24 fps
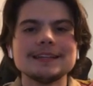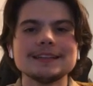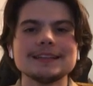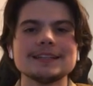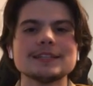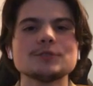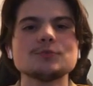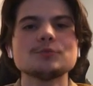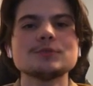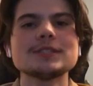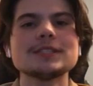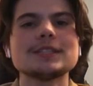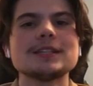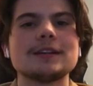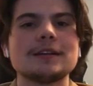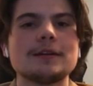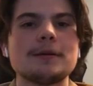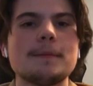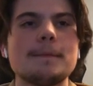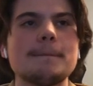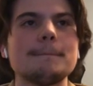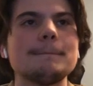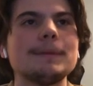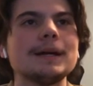This was
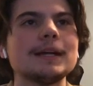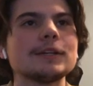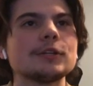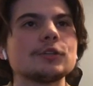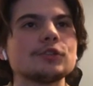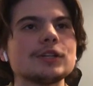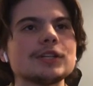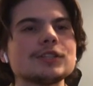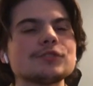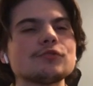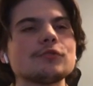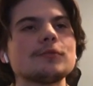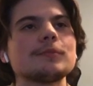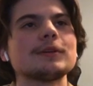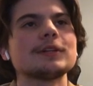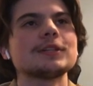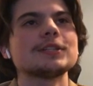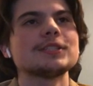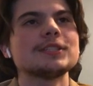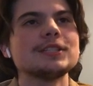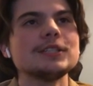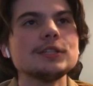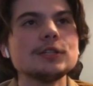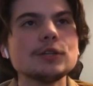done by transforming our
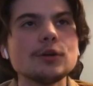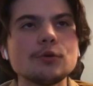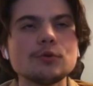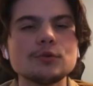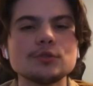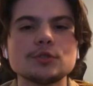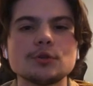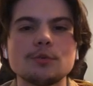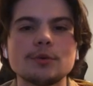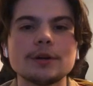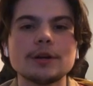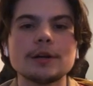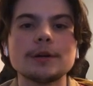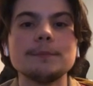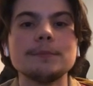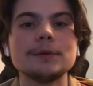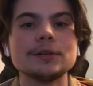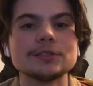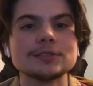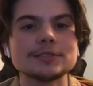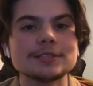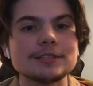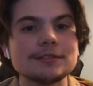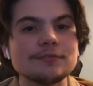C code to work
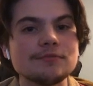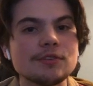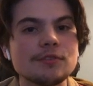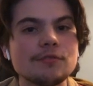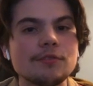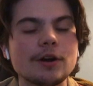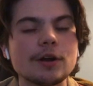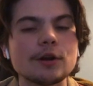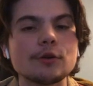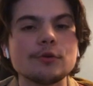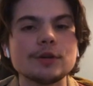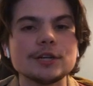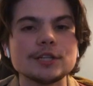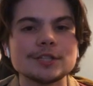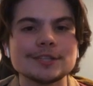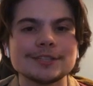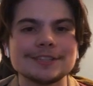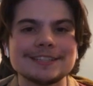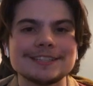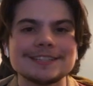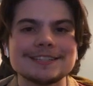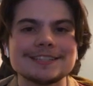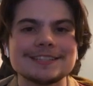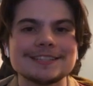amongst the Vivado
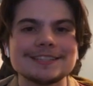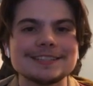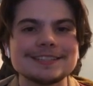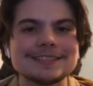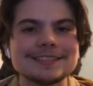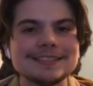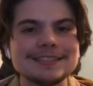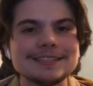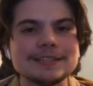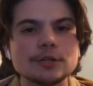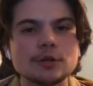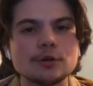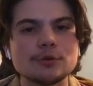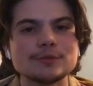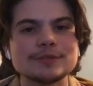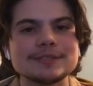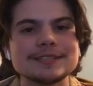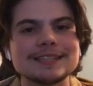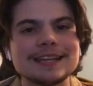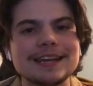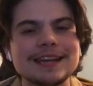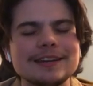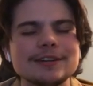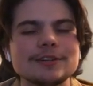HLS C code
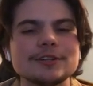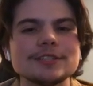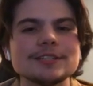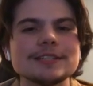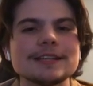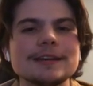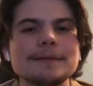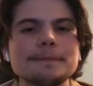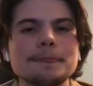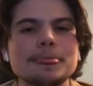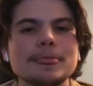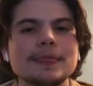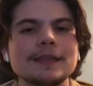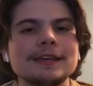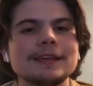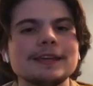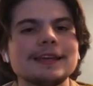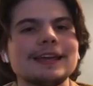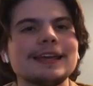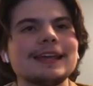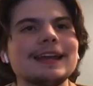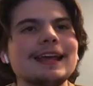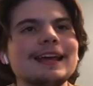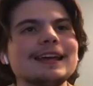standards,
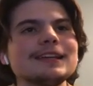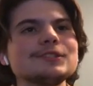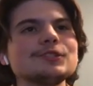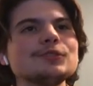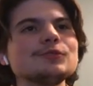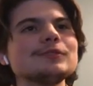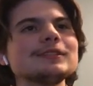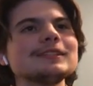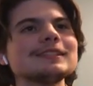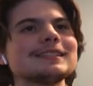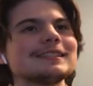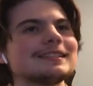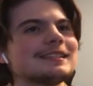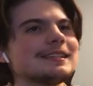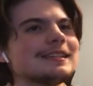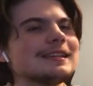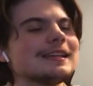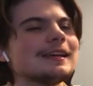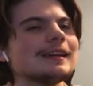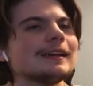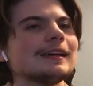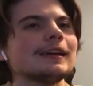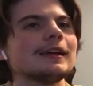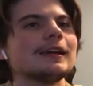and as you can
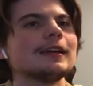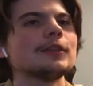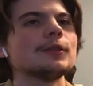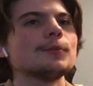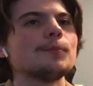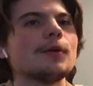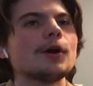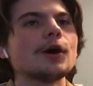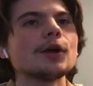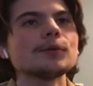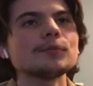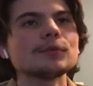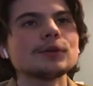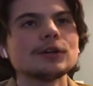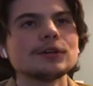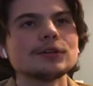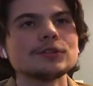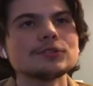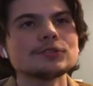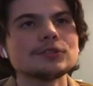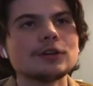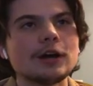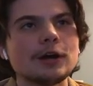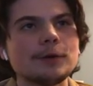see in the bottom
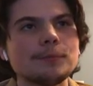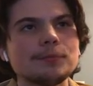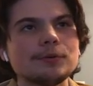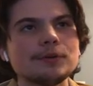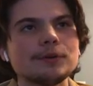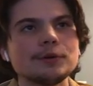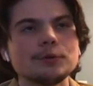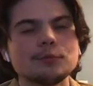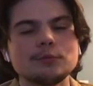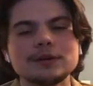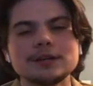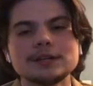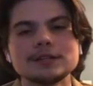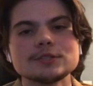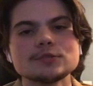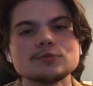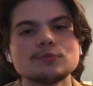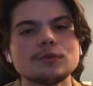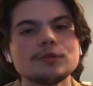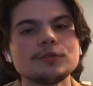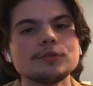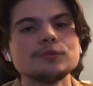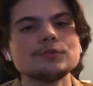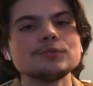console output, when it
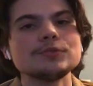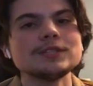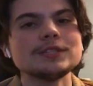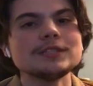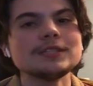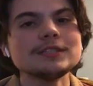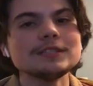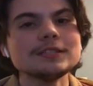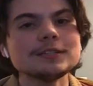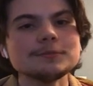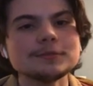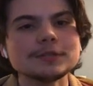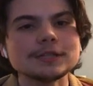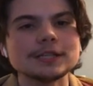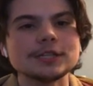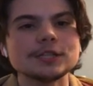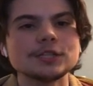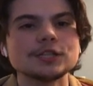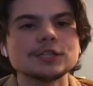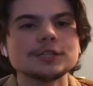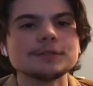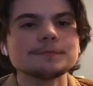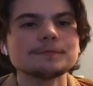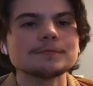is run through C
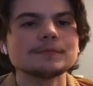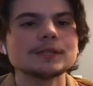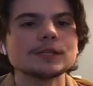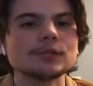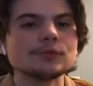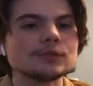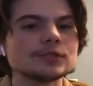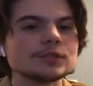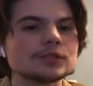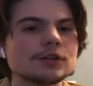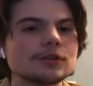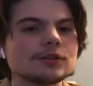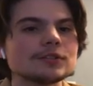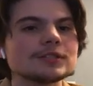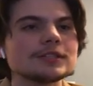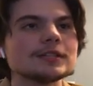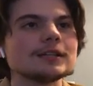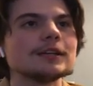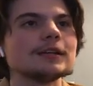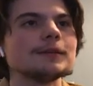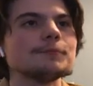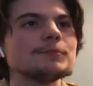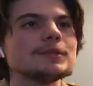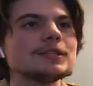simulation, it results
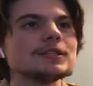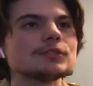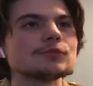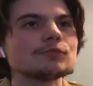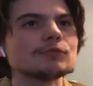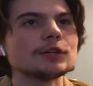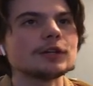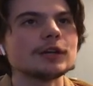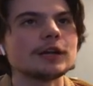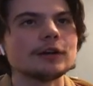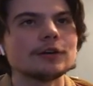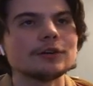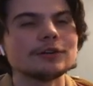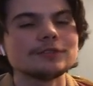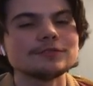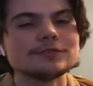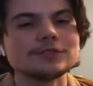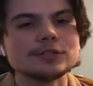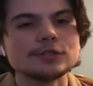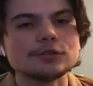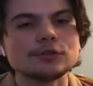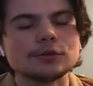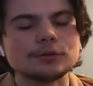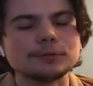in a mean squared error of
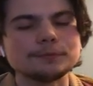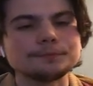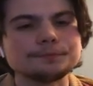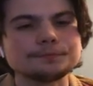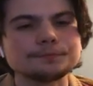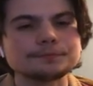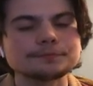0.